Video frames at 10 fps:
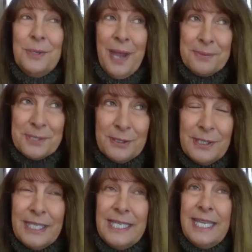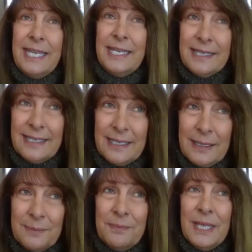You absolutely need,
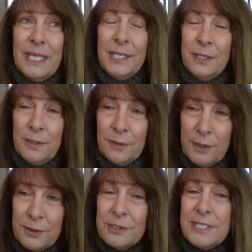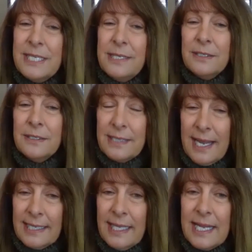the 13er
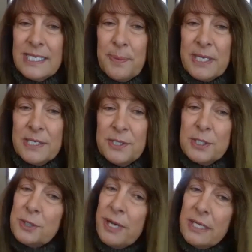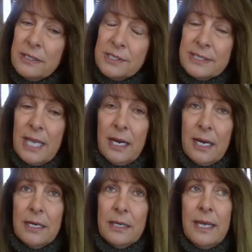guidelines, because the trails
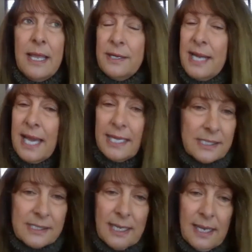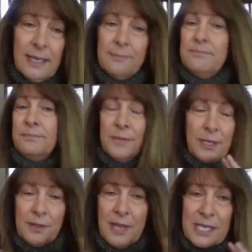are not as,
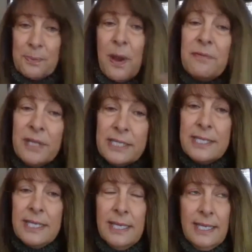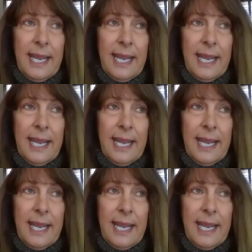as prevalent.